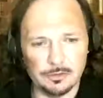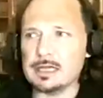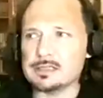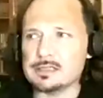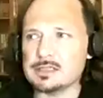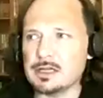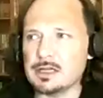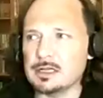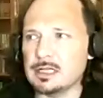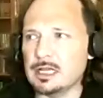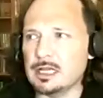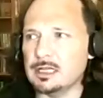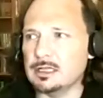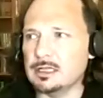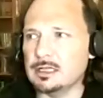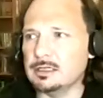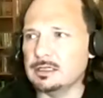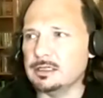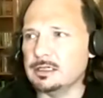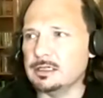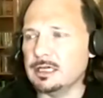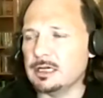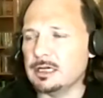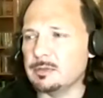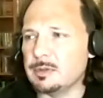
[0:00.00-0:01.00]
So
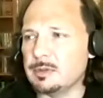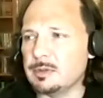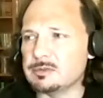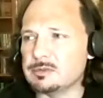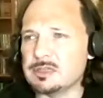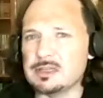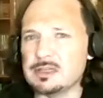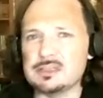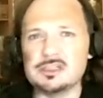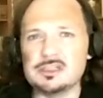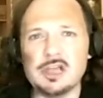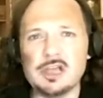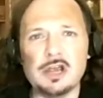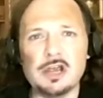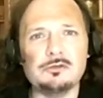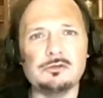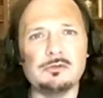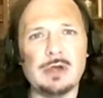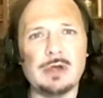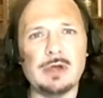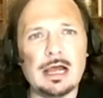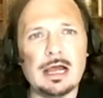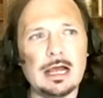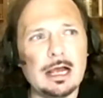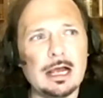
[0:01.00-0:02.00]
younger people. So there's
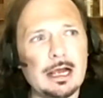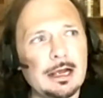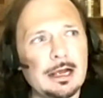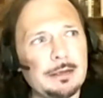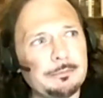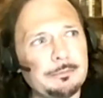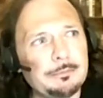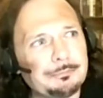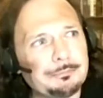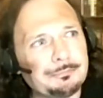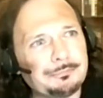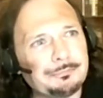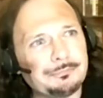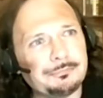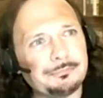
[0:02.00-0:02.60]
no...